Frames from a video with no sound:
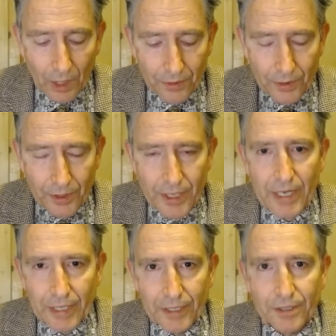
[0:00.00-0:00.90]

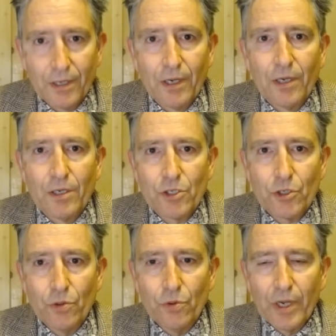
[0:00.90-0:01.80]
need
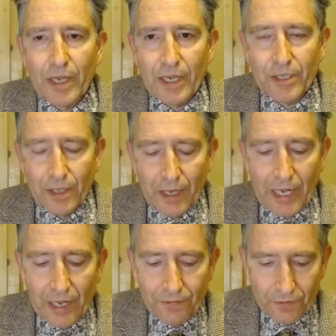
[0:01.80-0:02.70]
to,
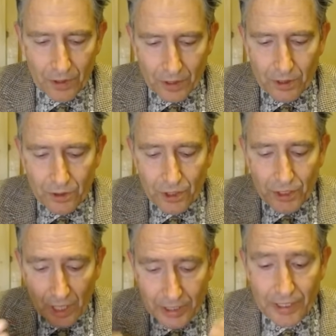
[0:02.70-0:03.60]
if
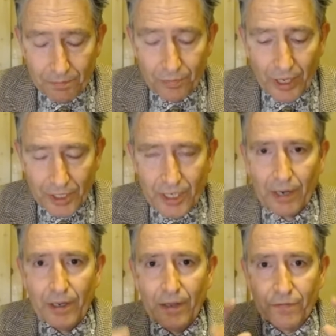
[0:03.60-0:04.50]
society breaks down,
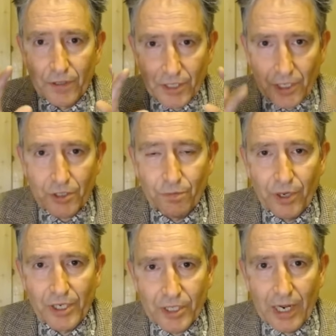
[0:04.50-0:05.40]
if the system breaks
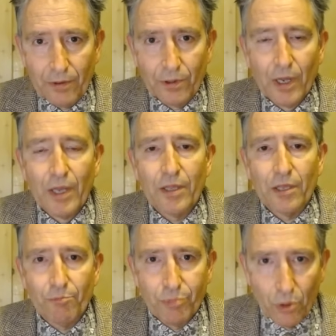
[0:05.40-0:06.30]
down, the
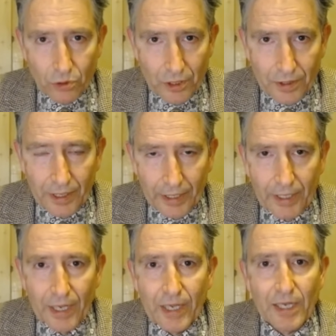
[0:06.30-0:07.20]
important thing
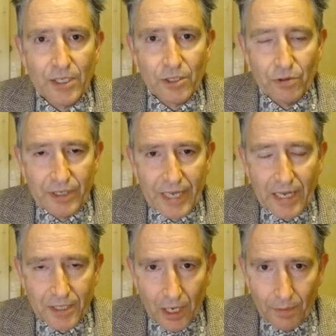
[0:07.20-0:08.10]
is to get
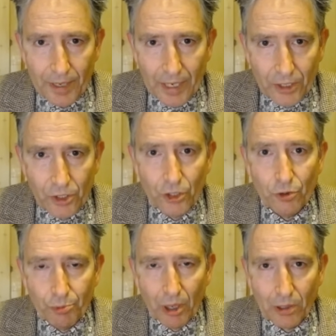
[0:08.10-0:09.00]
up a new
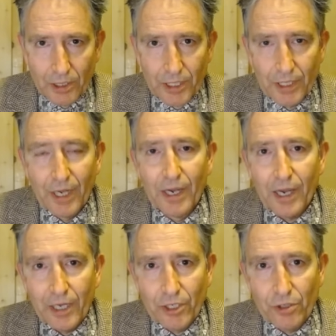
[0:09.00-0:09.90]
polity, a
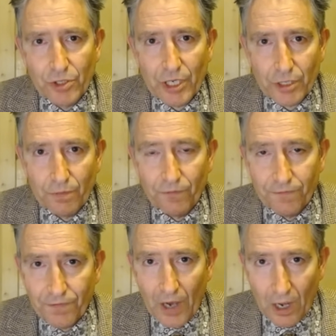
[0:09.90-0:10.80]
new system
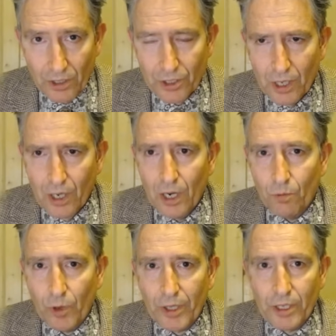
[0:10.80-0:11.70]
fast, and
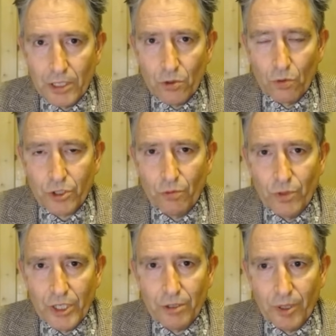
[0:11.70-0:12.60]
one that is also
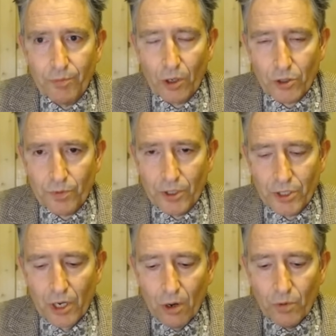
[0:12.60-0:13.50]
reasonably prosperous,
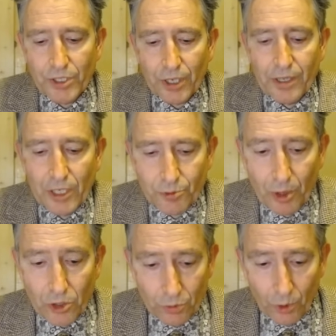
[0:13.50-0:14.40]
which I think is
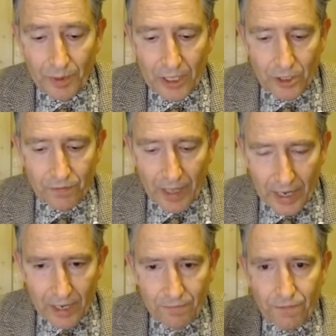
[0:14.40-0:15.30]
possible because of that
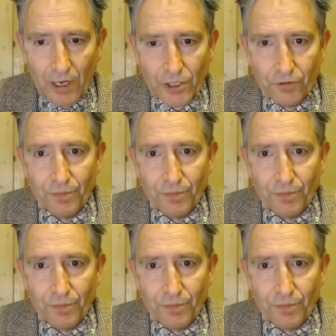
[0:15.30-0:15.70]
influx of